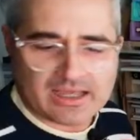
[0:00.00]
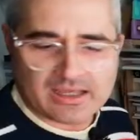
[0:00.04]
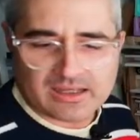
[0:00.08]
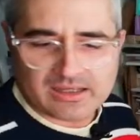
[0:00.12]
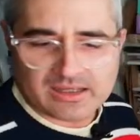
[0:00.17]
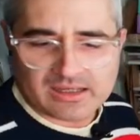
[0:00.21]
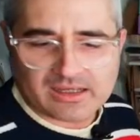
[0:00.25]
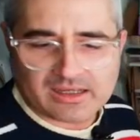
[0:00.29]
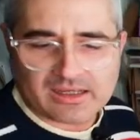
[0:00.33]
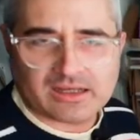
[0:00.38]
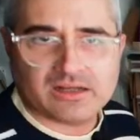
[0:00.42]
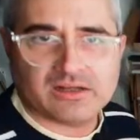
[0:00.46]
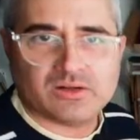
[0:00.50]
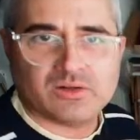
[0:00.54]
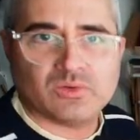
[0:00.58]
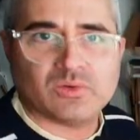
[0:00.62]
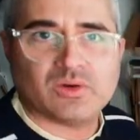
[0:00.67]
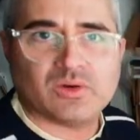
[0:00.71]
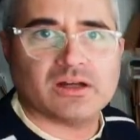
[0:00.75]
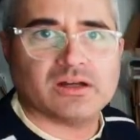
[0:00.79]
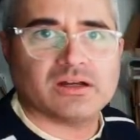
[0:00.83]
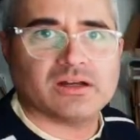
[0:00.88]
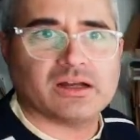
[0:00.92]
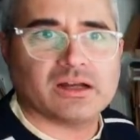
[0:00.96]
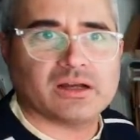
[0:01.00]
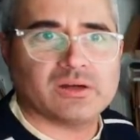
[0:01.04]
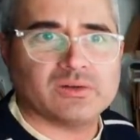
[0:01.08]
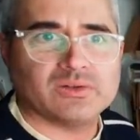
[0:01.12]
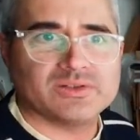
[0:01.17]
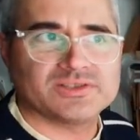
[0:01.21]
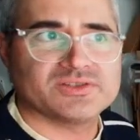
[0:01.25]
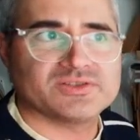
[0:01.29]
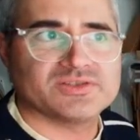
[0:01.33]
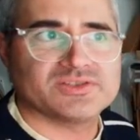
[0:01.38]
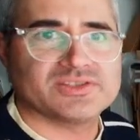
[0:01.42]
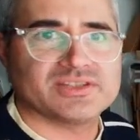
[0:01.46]
How
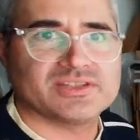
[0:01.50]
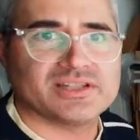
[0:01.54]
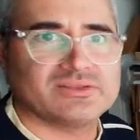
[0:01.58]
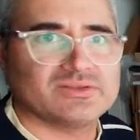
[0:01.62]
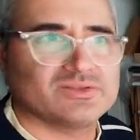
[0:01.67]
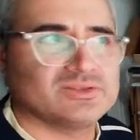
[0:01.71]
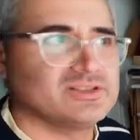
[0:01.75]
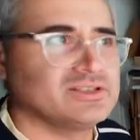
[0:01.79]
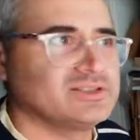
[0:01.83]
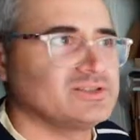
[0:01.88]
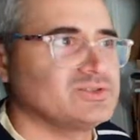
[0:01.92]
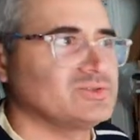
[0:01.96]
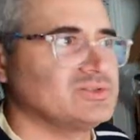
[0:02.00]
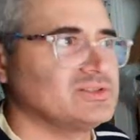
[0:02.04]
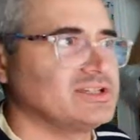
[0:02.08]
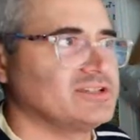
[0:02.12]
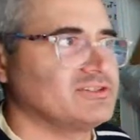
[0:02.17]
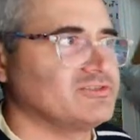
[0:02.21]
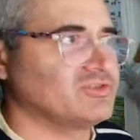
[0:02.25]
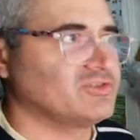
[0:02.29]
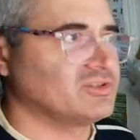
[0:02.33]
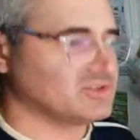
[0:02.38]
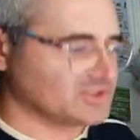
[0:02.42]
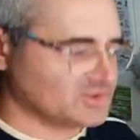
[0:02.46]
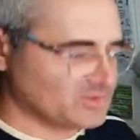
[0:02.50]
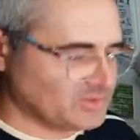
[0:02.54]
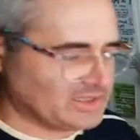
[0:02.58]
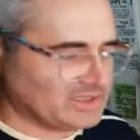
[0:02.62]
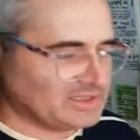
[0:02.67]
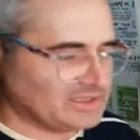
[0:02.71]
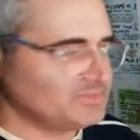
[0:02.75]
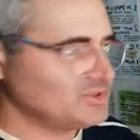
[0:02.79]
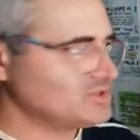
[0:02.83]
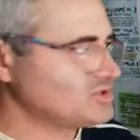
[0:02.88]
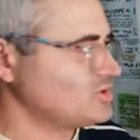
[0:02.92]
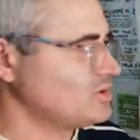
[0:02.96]
is your Saturday today, folks? I'm
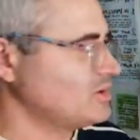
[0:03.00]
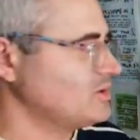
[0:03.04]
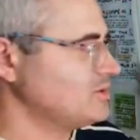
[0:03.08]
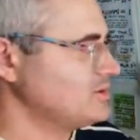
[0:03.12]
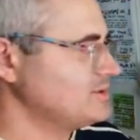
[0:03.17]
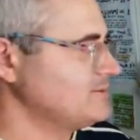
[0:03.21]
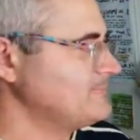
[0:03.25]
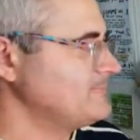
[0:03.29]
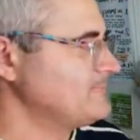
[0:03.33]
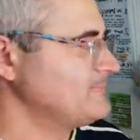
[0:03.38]
gonna be drawing